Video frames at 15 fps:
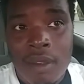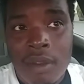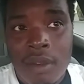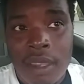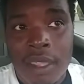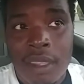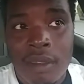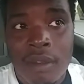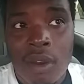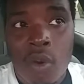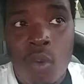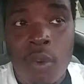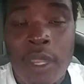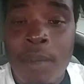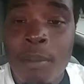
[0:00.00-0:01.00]
like a
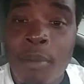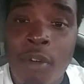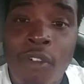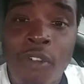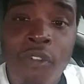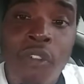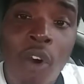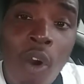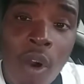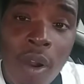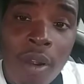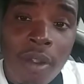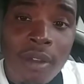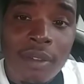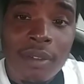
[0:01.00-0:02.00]
week
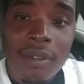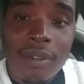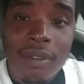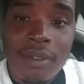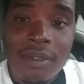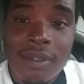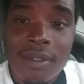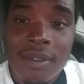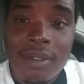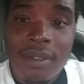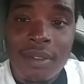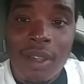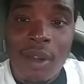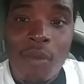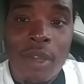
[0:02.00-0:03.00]
before,
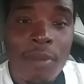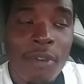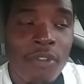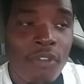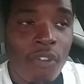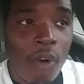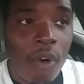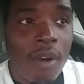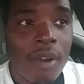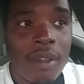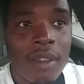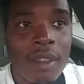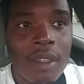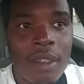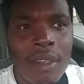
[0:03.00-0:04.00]
a week before,
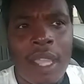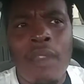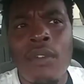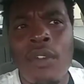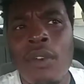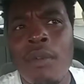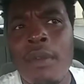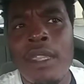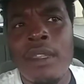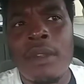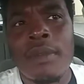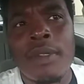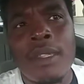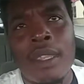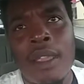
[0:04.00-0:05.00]
not even a week.
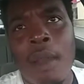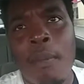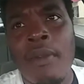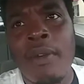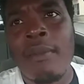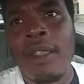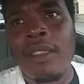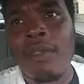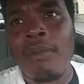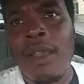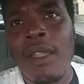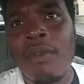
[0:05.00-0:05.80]
Come see, I put my my